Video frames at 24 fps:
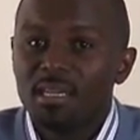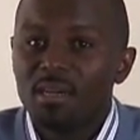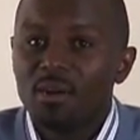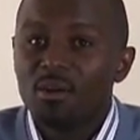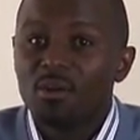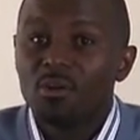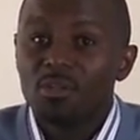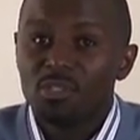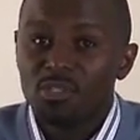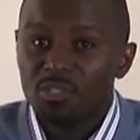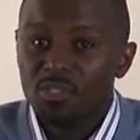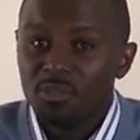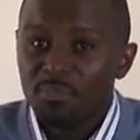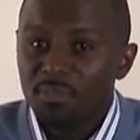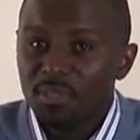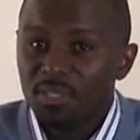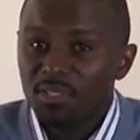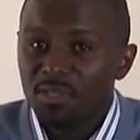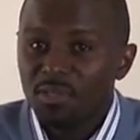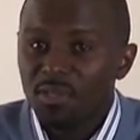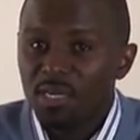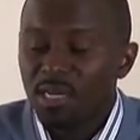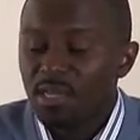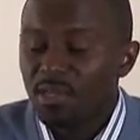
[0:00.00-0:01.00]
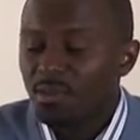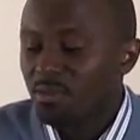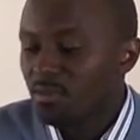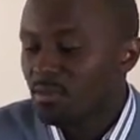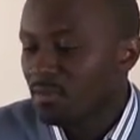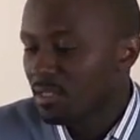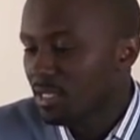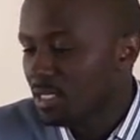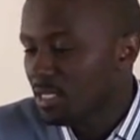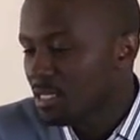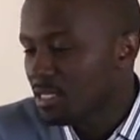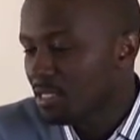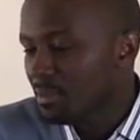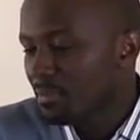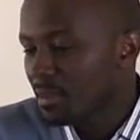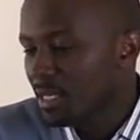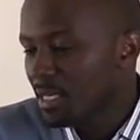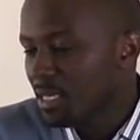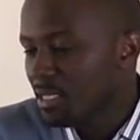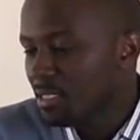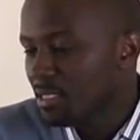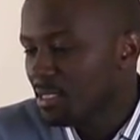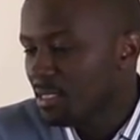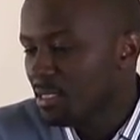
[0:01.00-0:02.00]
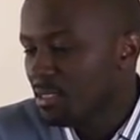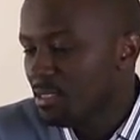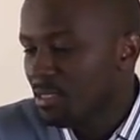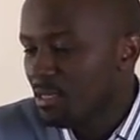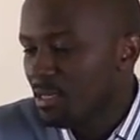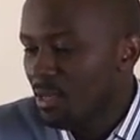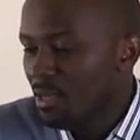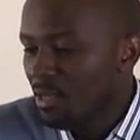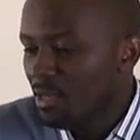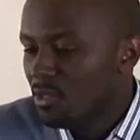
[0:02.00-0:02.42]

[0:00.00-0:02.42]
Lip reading: or stop the trial in some cases.